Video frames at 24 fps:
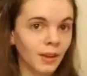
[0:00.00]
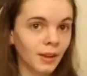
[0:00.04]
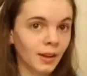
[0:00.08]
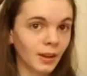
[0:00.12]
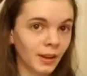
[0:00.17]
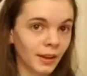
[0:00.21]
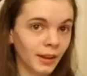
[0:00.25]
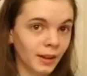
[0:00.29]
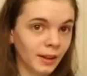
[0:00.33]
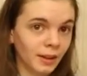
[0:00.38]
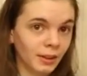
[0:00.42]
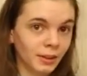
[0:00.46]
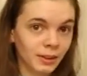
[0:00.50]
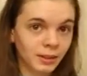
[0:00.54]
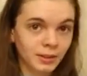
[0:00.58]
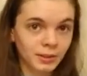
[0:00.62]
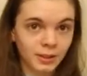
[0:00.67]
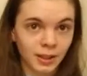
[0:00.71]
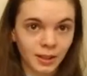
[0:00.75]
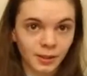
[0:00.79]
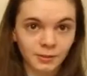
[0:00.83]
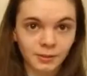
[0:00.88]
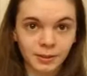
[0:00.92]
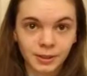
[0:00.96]
And it looks
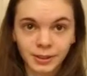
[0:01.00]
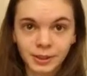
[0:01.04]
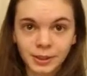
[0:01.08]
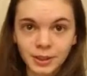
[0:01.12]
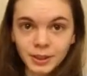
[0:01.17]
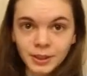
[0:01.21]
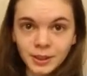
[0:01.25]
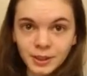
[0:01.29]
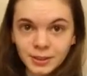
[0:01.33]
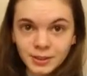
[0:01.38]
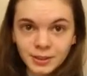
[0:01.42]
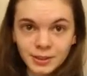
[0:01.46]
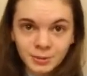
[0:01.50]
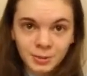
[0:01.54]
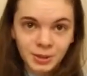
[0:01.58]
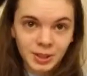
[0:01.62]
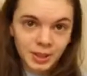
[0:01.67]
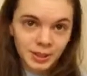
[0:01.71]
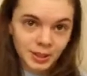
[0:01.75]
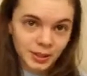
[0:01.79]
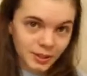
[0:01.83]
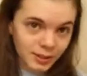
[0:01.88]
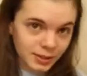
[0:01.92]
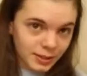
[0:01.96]
like we're good. As we
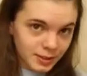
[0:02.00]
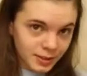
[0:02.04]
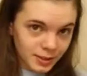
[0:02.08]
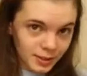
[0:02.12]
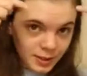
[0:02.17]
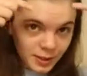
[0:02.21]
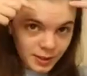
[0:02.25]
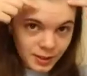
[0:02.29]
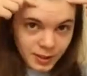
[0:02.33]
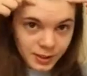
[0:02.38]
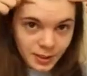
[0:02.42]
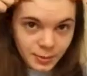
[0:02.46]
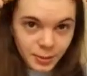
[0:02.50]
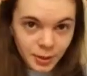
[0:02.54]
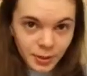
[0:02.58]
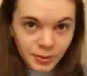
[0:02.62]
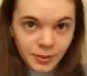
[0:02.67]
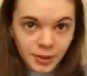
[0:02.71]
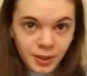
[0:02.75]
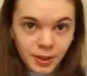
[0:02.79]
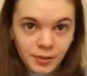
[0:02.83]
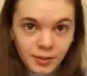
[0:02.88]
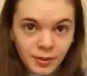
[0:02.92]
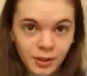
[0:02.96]
can all see, they're both
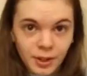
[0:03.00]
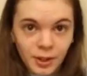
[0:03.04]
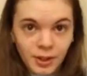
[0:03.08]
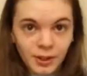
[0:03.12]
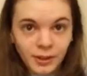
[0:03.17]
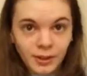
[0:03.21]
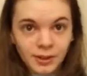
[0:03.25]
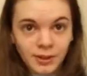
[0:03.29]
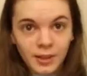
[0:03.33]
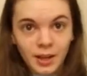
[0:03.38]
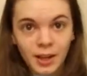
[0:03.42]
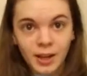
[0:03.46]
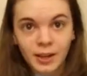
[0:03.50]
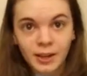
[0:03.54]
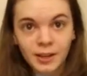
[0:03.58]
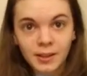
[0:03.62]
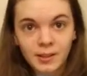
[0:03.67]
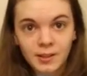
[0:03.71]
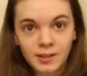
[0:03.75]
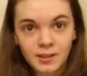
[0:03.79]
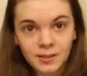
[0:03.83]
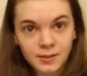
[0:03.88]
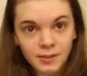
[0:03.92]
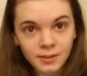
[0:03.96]
even on the
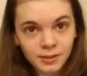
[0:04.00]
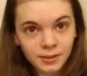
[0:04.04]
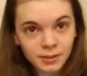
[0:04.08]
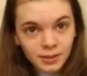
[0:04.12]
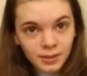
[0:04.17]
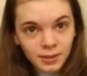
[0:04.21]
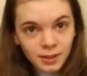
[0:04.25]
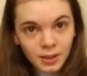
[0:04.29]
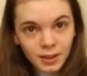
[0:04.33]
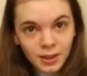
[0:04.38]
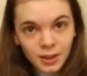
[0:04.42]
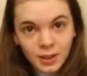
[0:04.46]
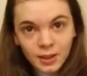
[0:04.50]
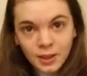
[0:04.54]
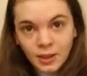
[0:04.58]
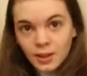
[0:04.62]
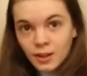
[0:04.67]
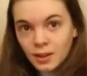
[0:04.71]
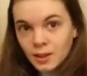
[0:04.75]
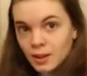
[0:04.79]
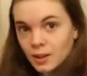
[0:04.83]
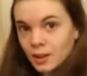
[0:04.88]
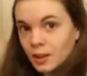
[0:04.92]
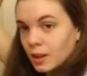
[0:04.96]
sides.
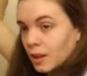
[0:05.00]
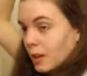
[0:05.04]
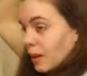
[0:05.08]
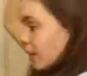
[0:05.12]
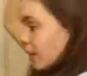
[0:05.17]
And